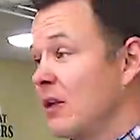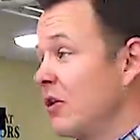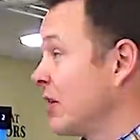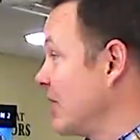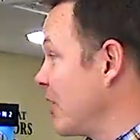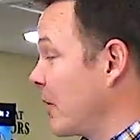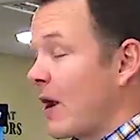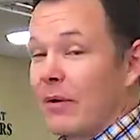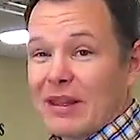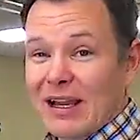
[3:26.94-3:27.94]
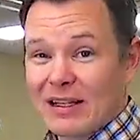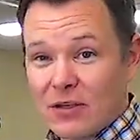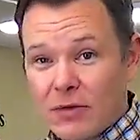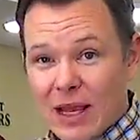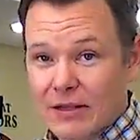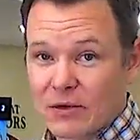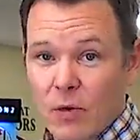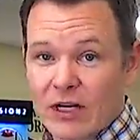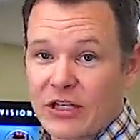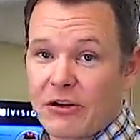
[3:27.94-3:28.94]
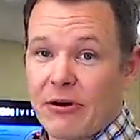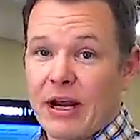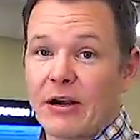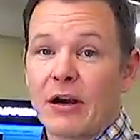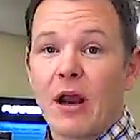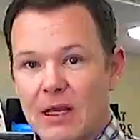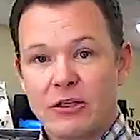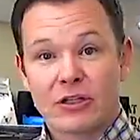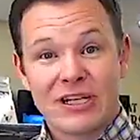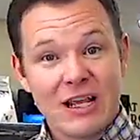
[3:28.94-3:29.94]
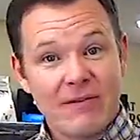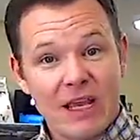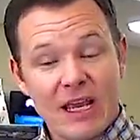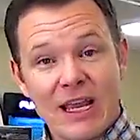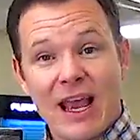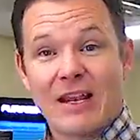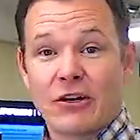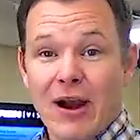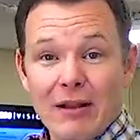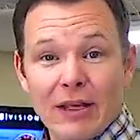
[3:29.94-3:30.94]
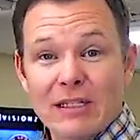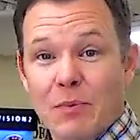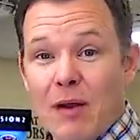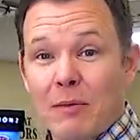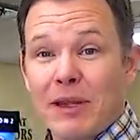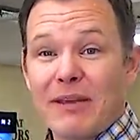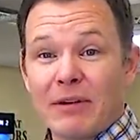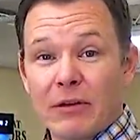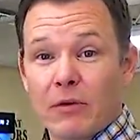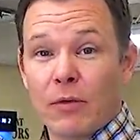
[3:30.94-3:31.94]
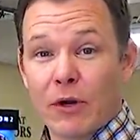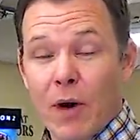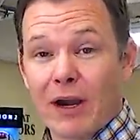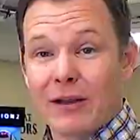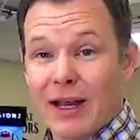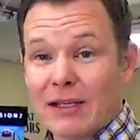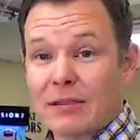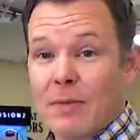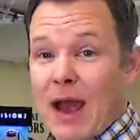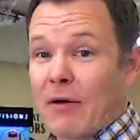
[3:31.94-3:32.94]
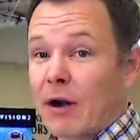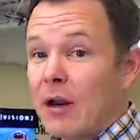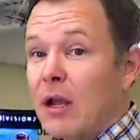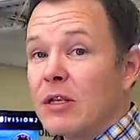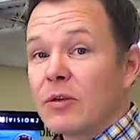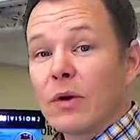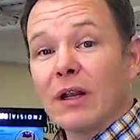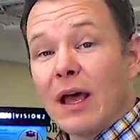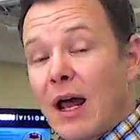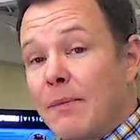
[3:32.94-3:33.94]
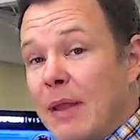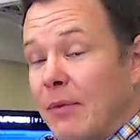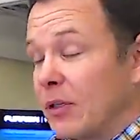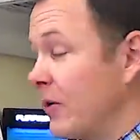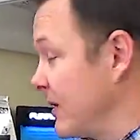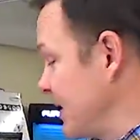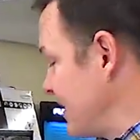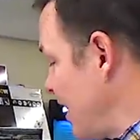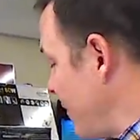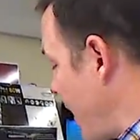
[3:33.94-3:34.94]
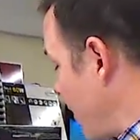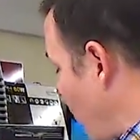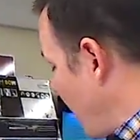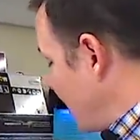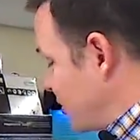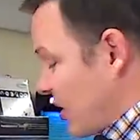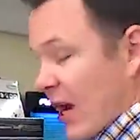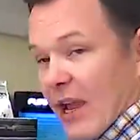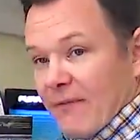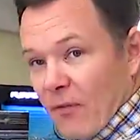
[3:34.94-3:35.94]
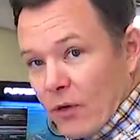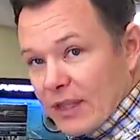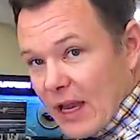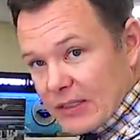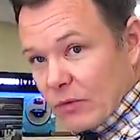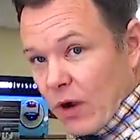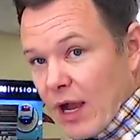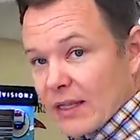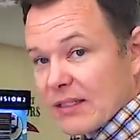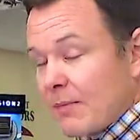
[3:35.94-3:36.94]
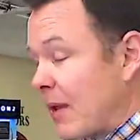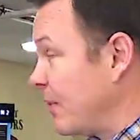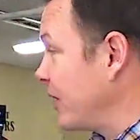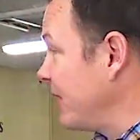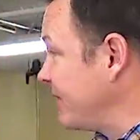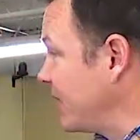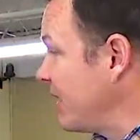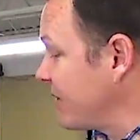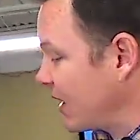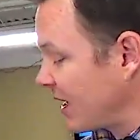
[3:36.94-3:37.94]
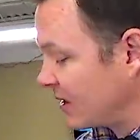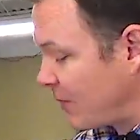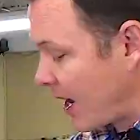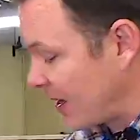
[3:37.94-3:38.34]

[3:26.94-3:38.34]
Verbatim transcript: you could get away with like a 2,000 watt generator. Your TV and your outlets probably even require less power. So what a lot of people do is, instead of buying one giant 4,000 watt, some people would even like to buy